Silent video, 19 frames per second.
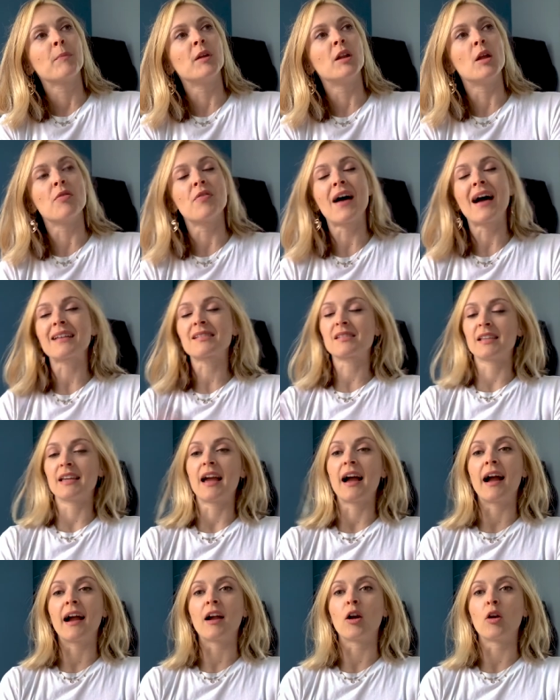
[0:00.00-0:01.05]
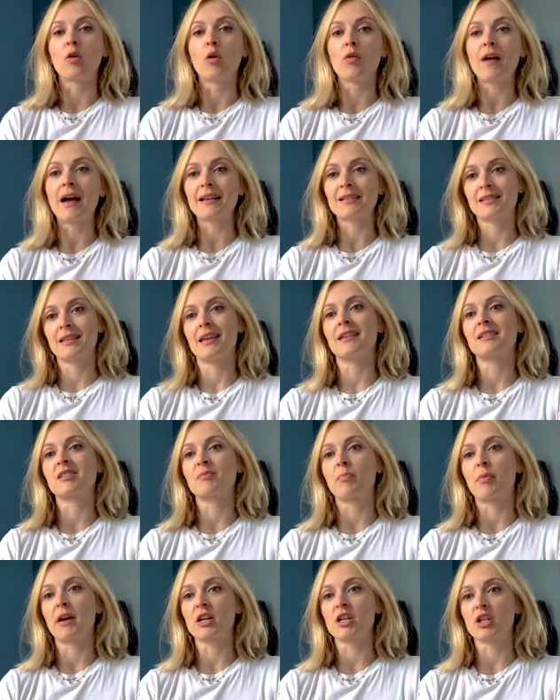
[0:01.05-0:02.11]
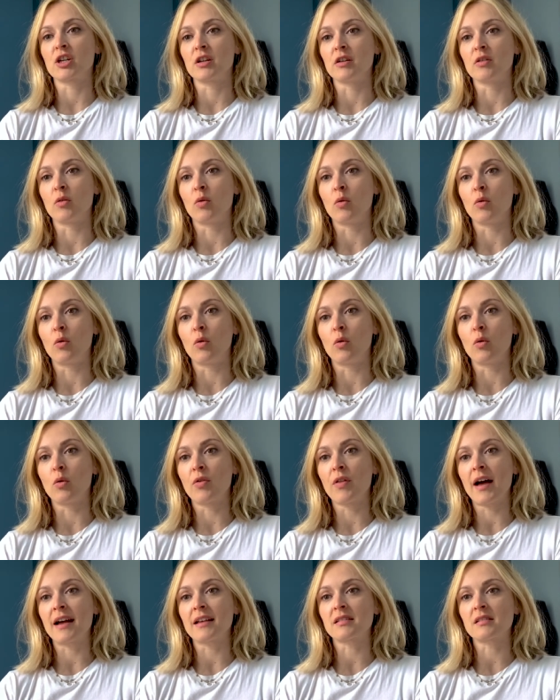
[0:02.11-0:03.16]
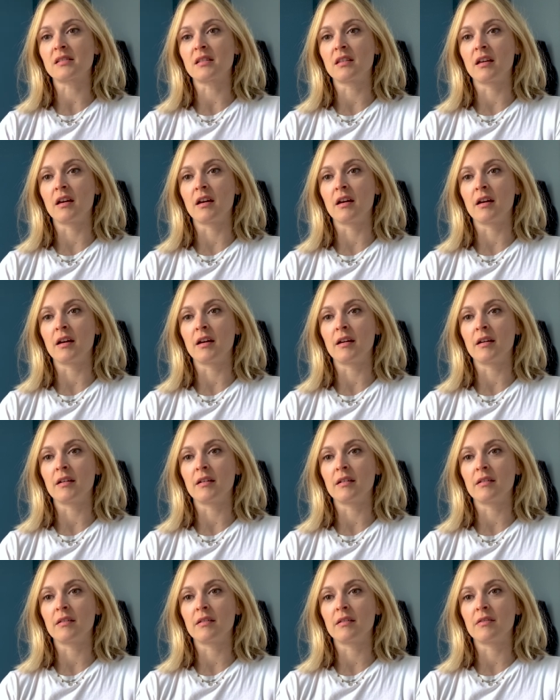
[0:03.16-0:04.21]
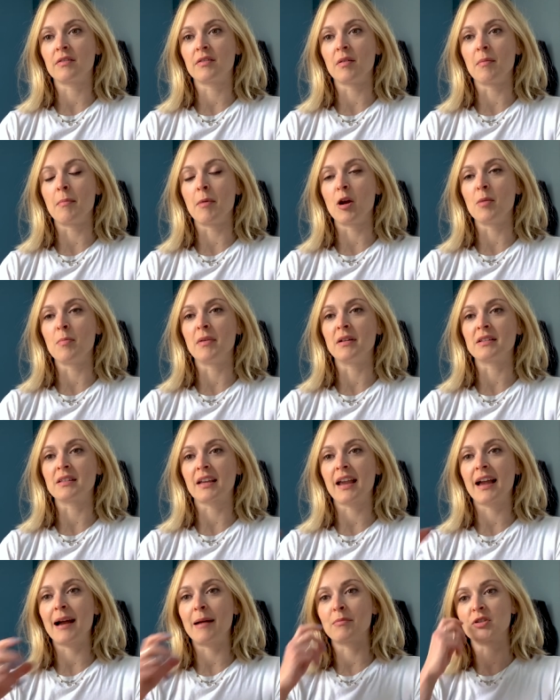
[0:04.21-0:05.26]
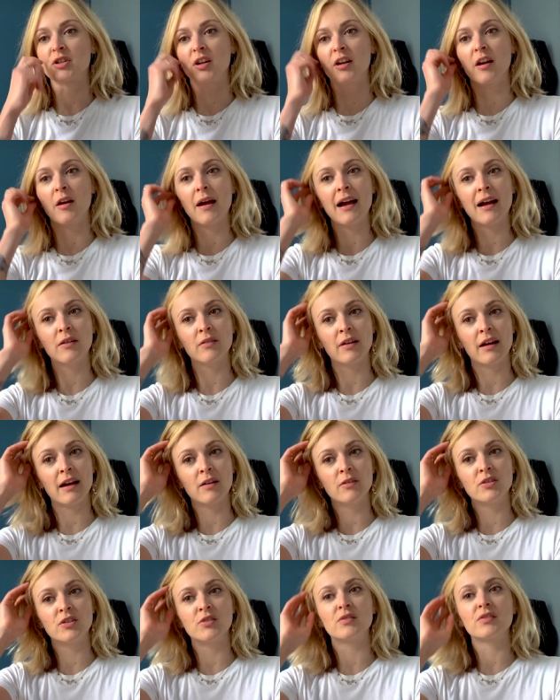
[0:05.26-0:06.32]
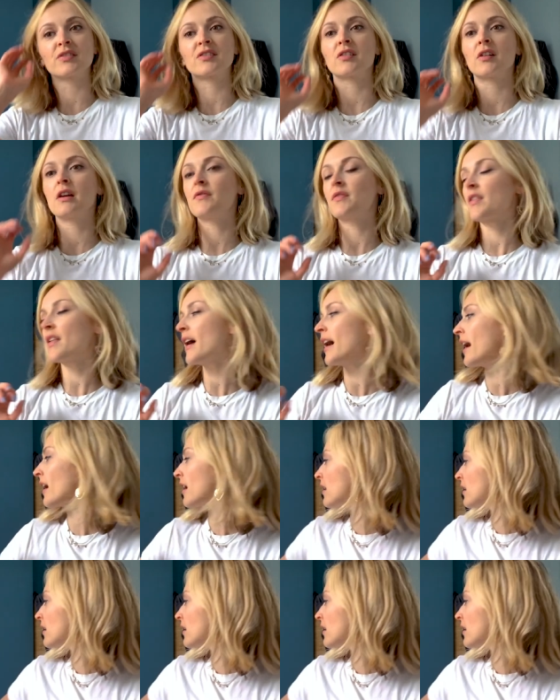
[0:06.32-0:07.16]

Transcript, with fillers: you know, that's the angle, or that's the expression, or, or that's the the moment to capture, you know? How, how do you decipher that?